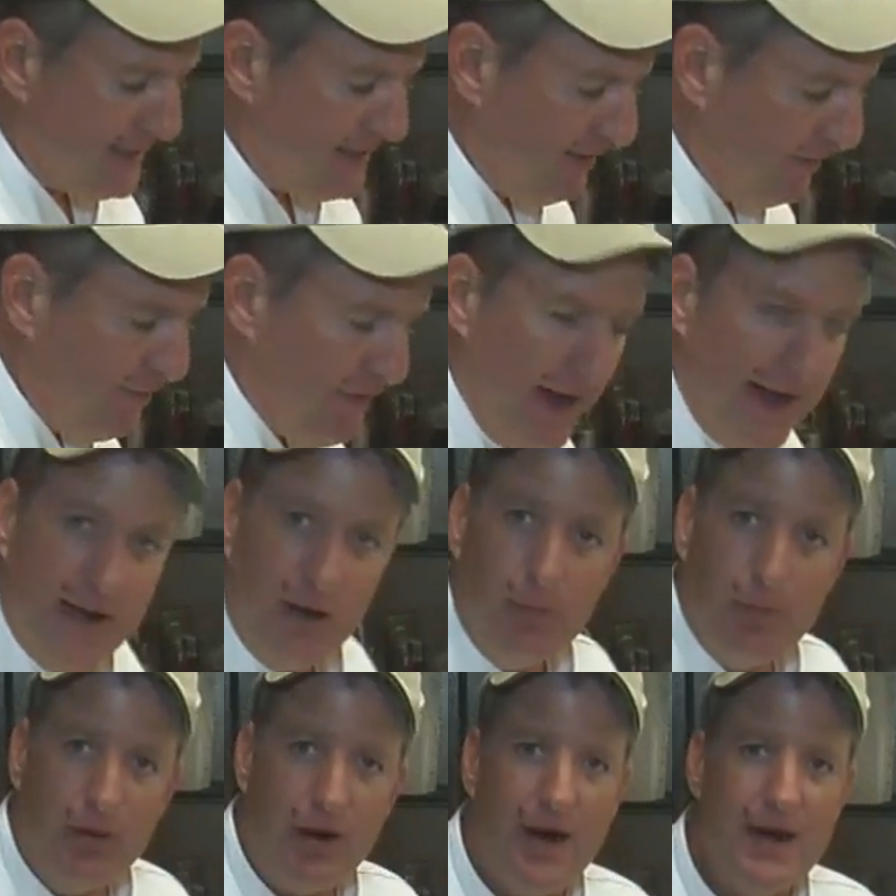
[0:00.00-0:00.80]
the
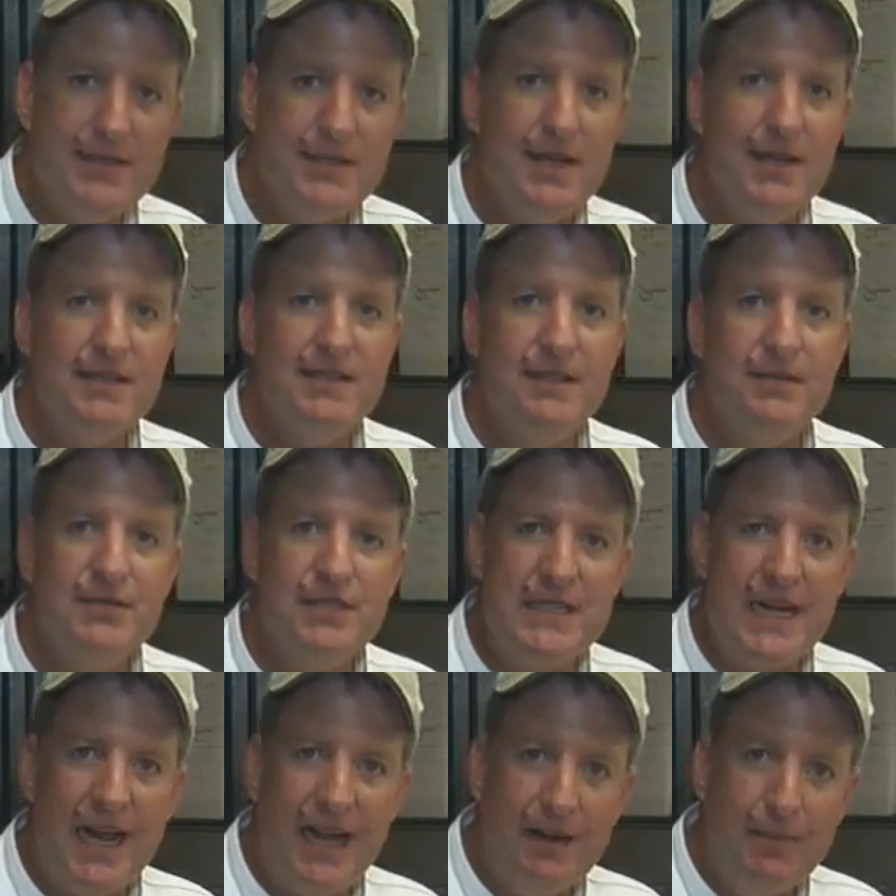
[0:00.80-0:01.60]
final process of
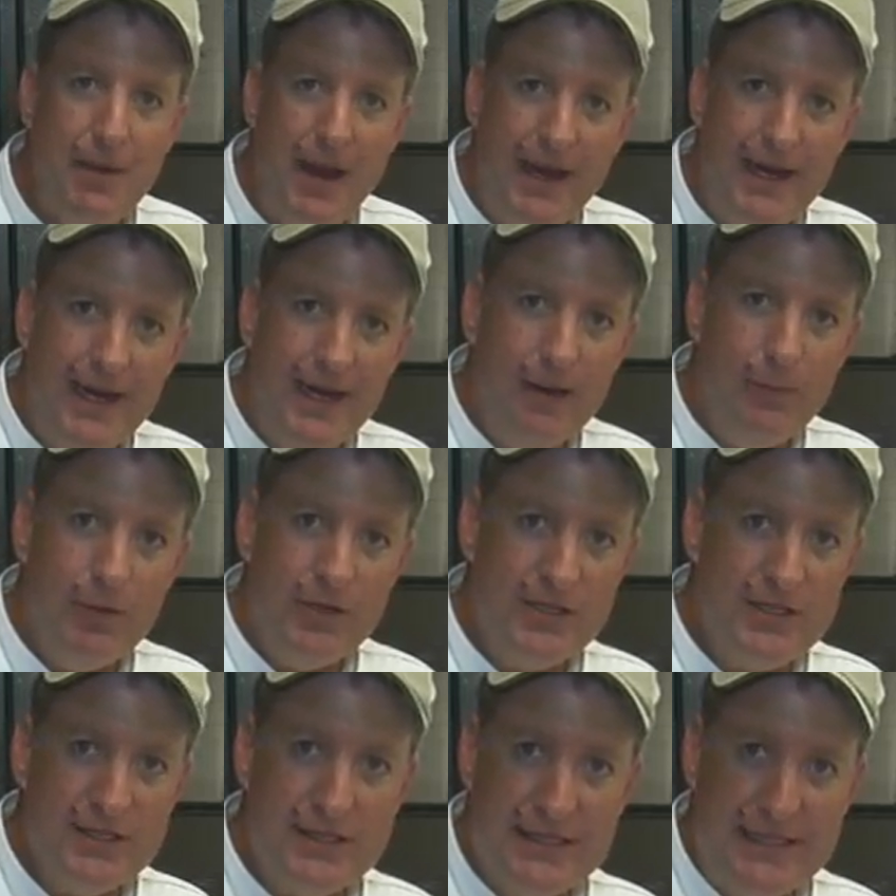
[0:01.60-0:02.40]
stock making,
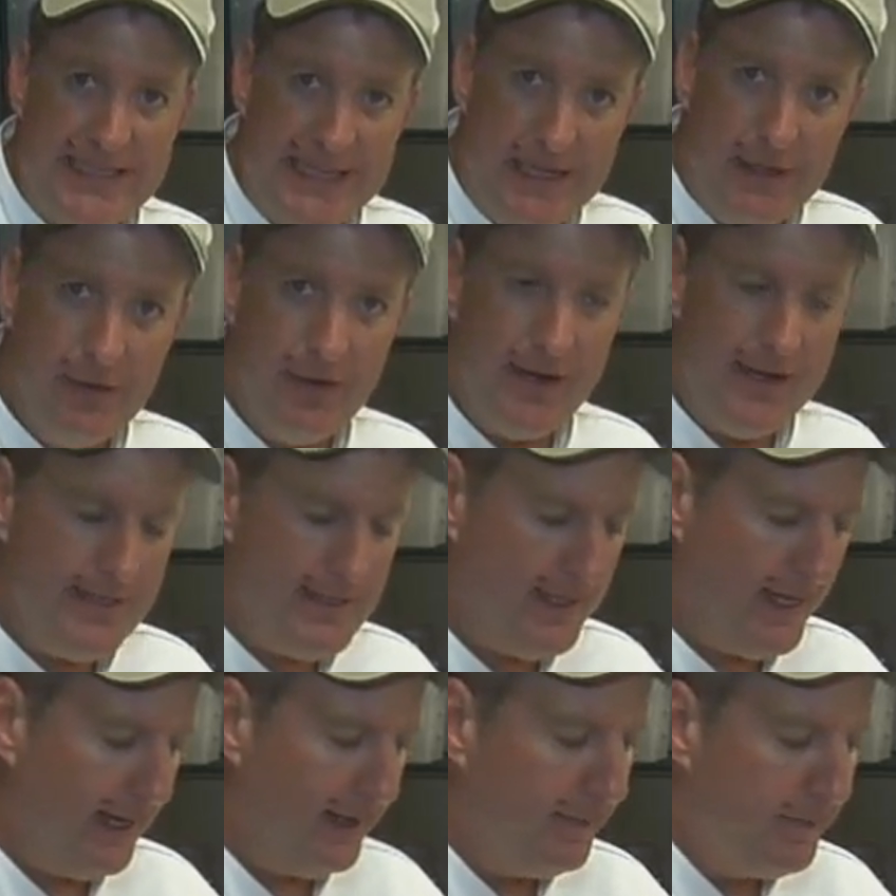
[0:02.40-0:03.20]
which is
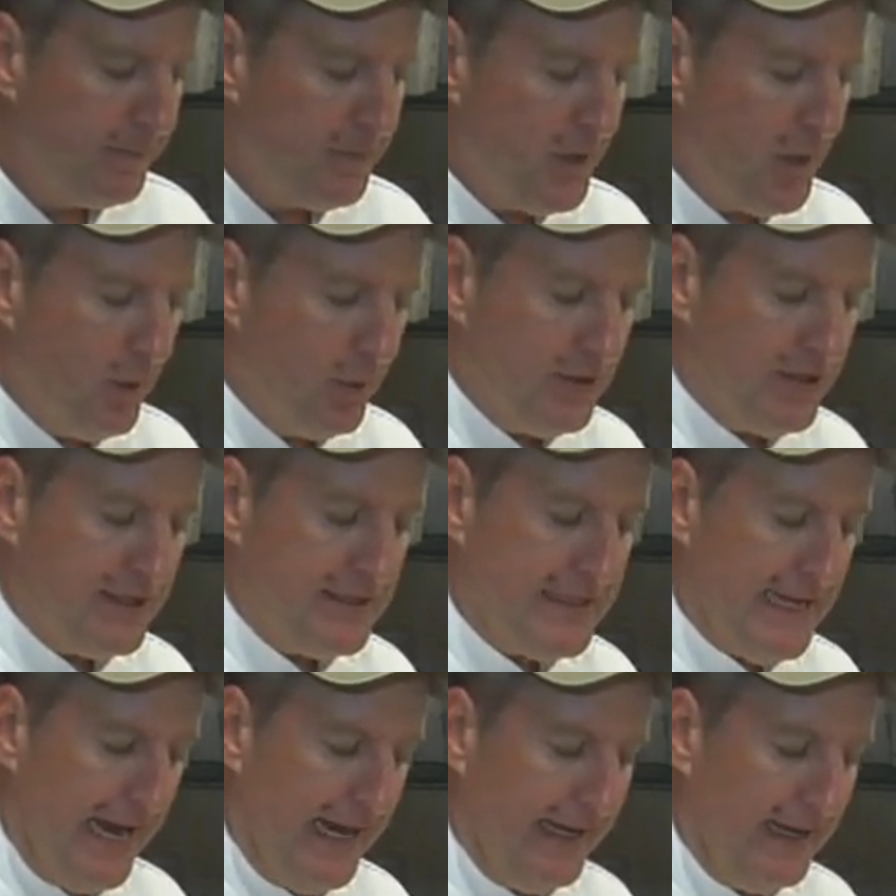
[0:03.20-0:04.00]
degreasing, which is
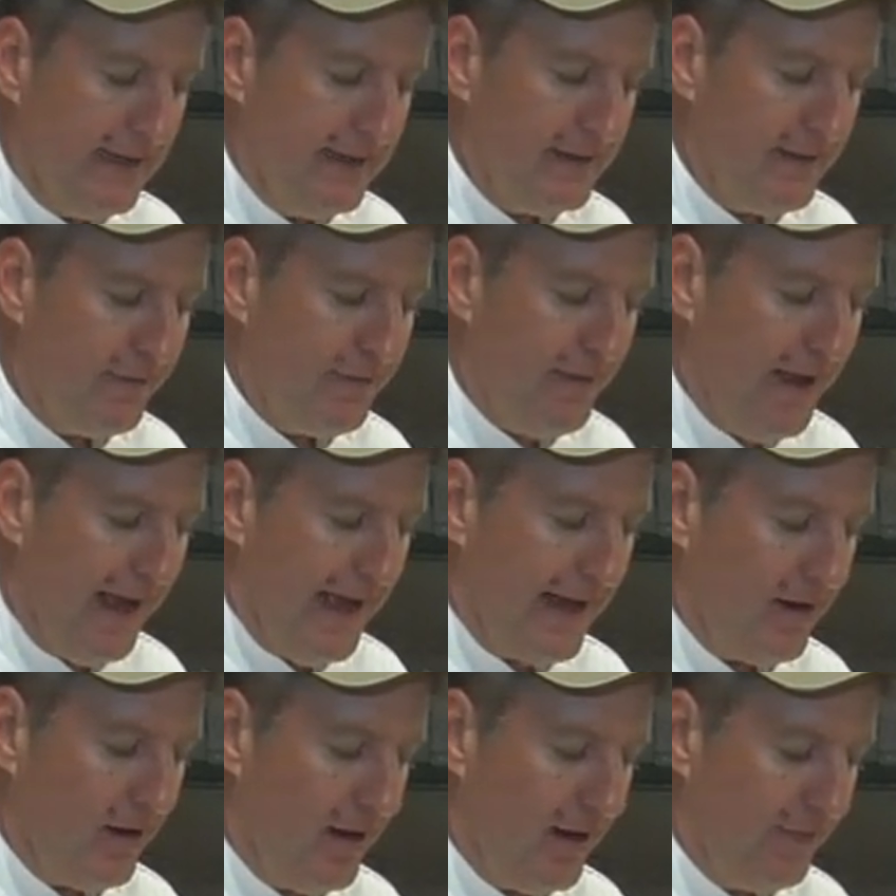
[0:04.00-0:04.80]
taking the
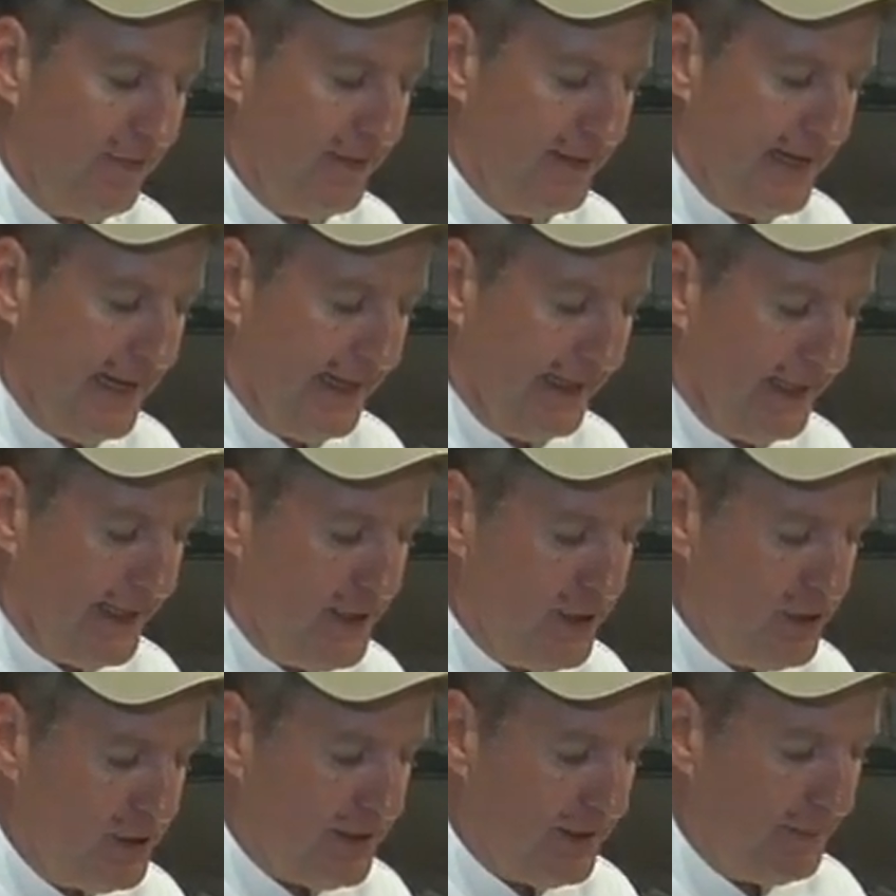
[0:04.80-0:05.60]
fat off, and that can
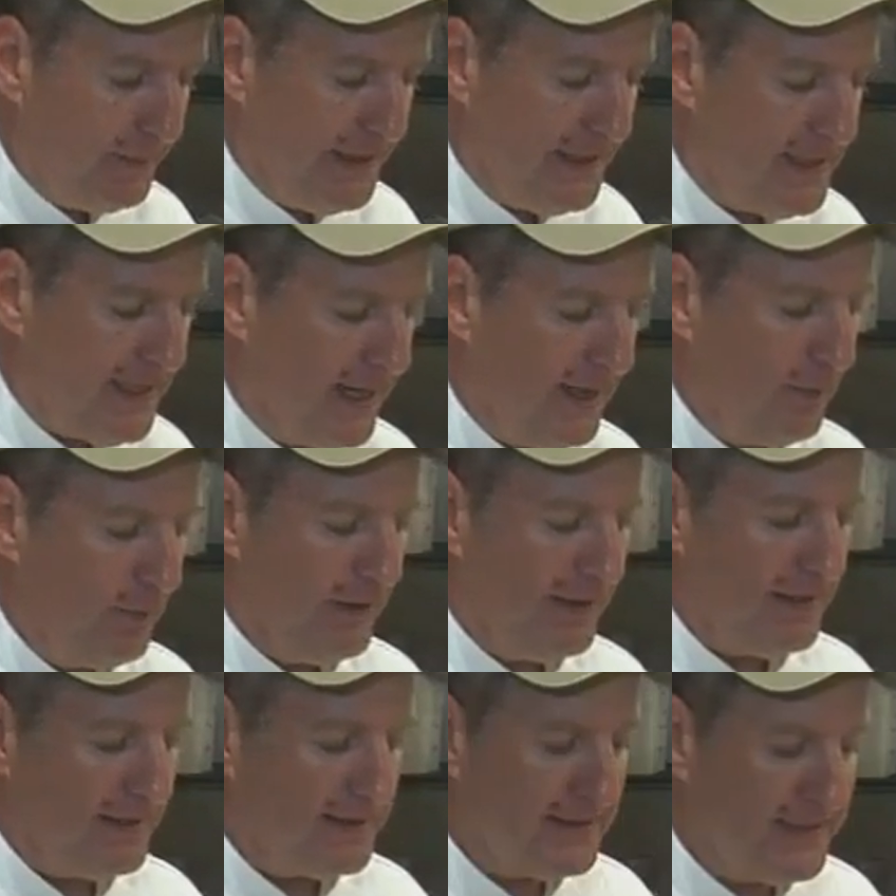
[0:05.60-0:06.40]
usually be done
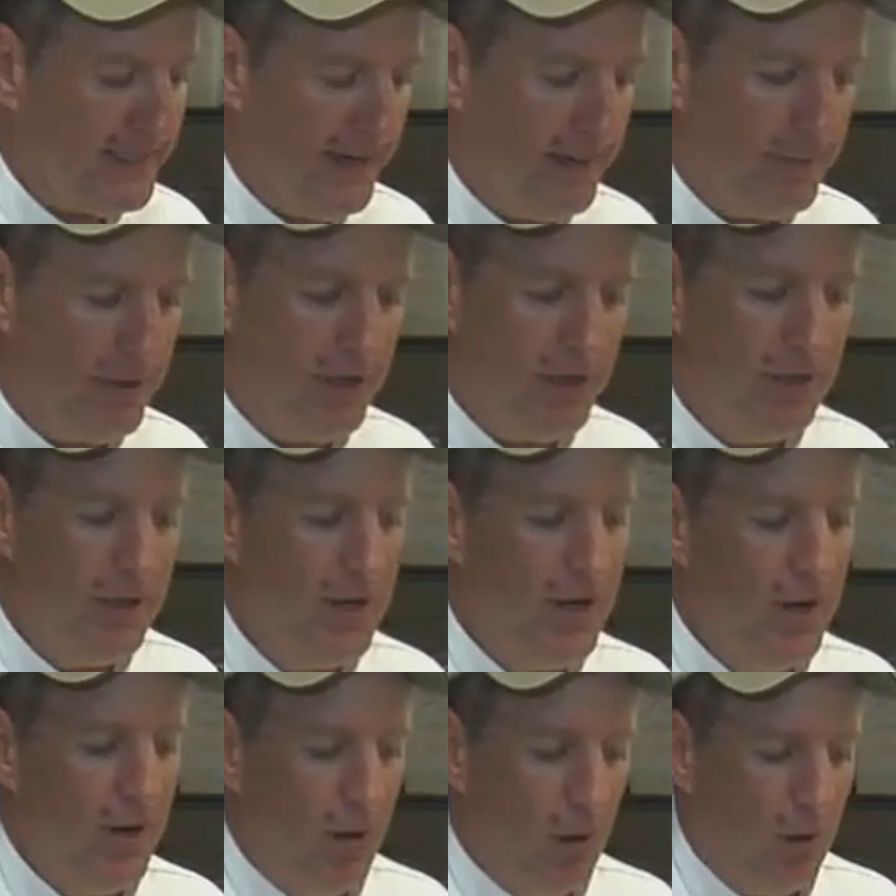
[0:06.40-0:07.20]
with a skimmer
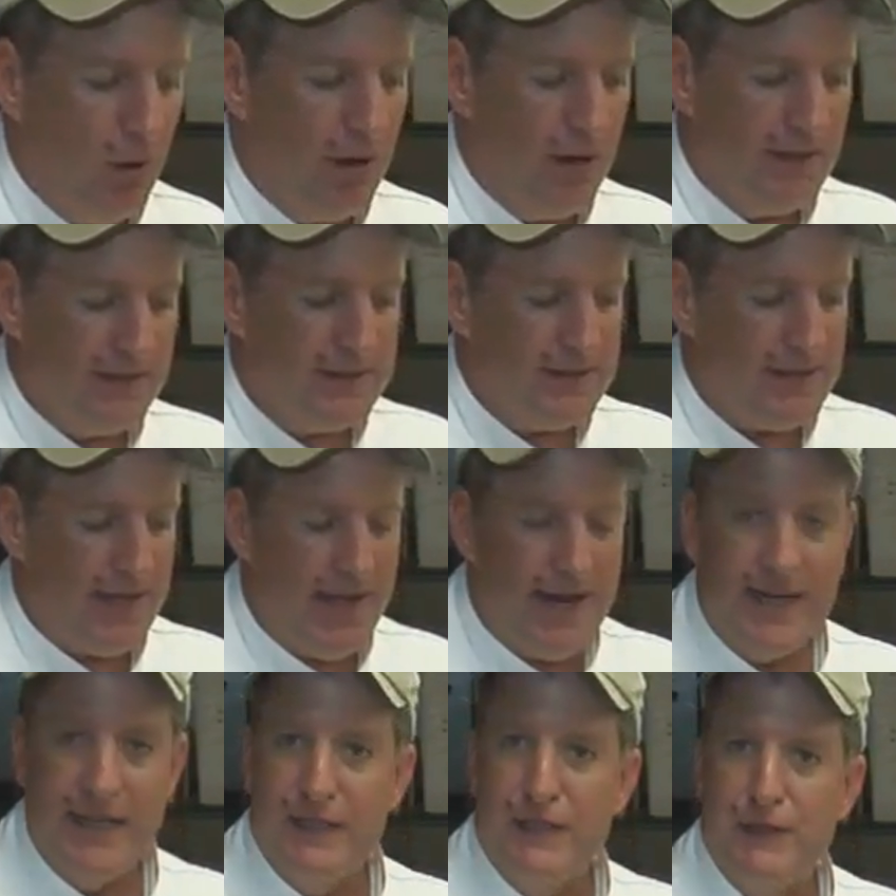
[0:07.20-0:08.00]
or a
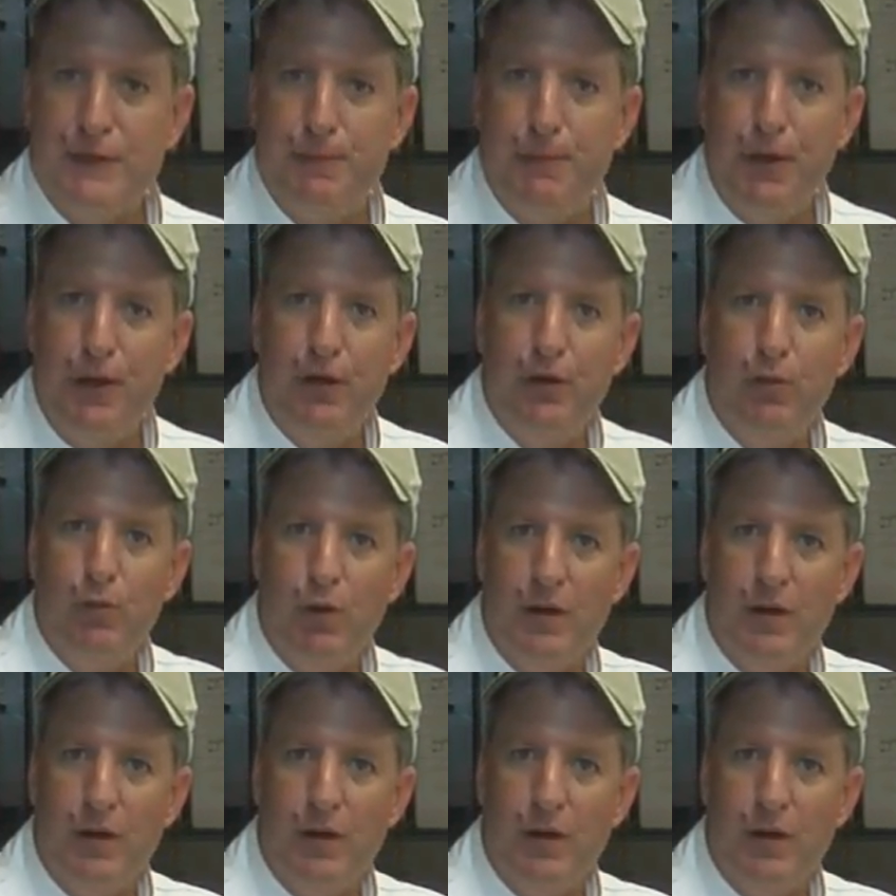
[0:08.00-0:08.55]
slotted spoon.